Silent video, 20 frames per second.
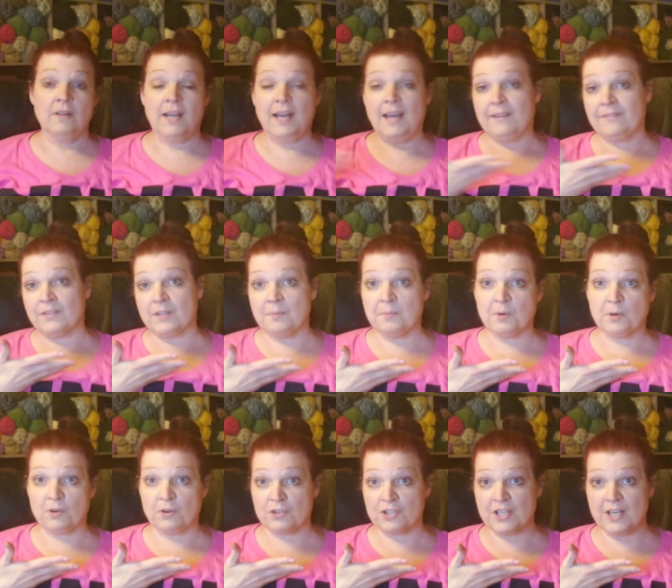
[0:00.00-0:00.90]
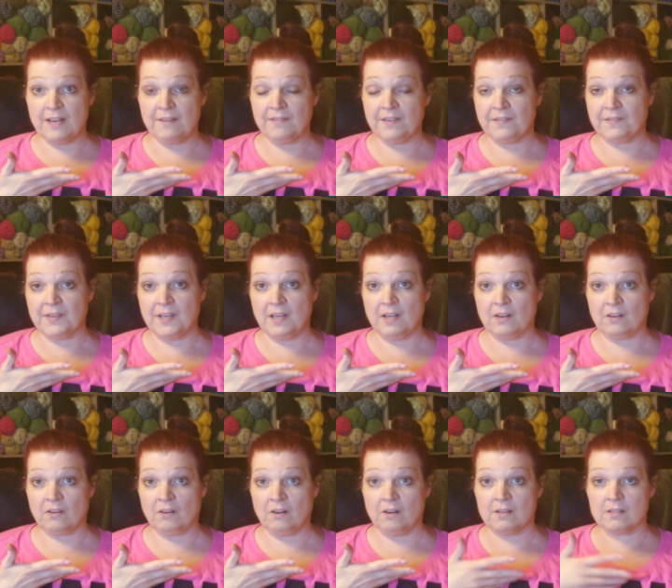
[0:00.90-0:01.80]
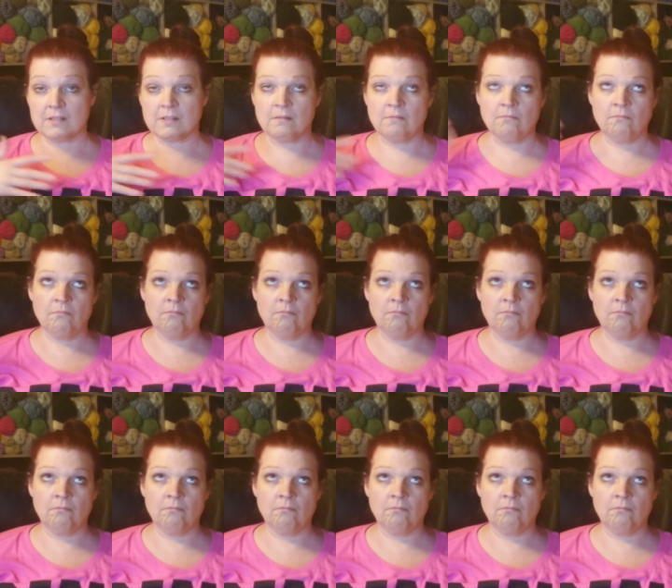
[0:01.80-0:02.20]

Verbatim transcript: half double crochet 15 across.